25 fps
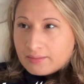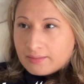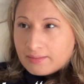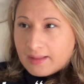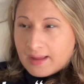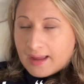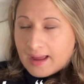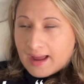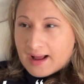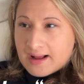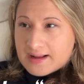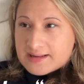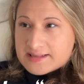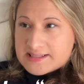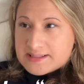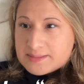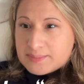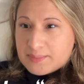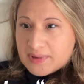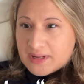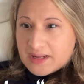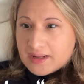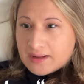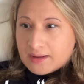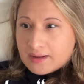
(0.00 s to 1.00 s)
They asked
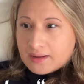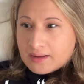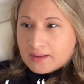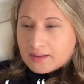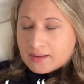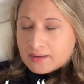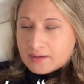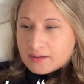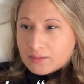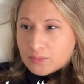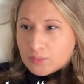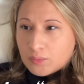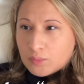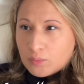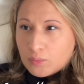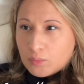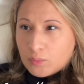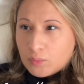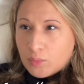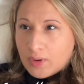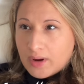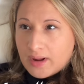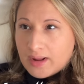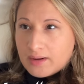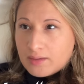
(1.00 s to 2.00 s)
me
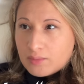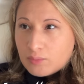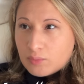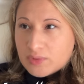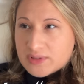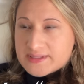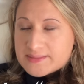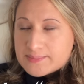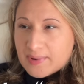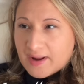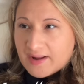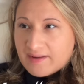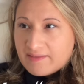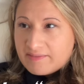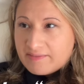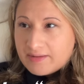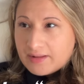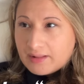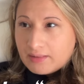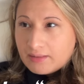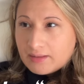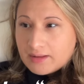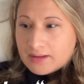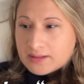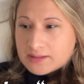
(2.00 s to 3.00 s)
what was my
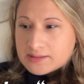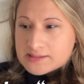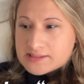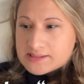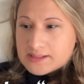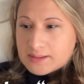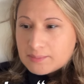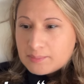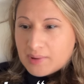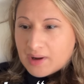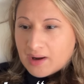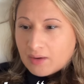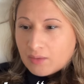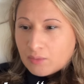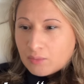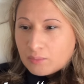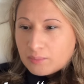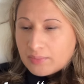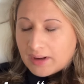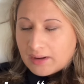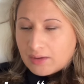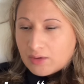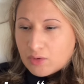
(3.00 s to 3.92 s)
feelings about my